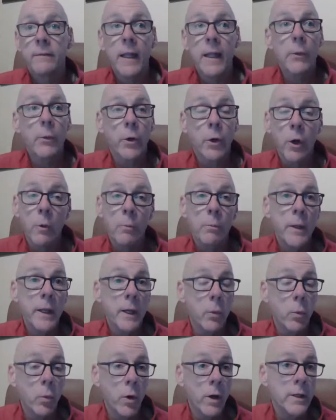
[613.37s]
They were going
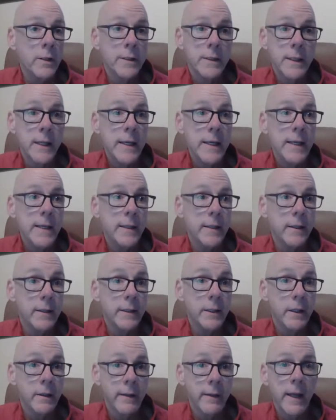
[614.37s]
to be a one seed
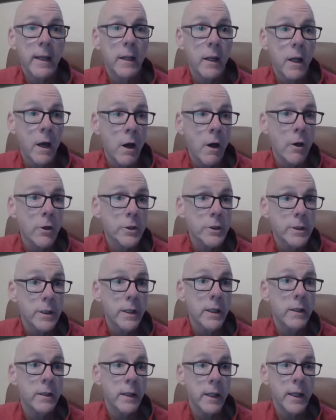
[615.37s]
until they lost
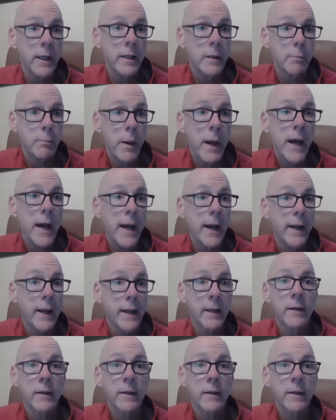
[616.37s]
in the Pac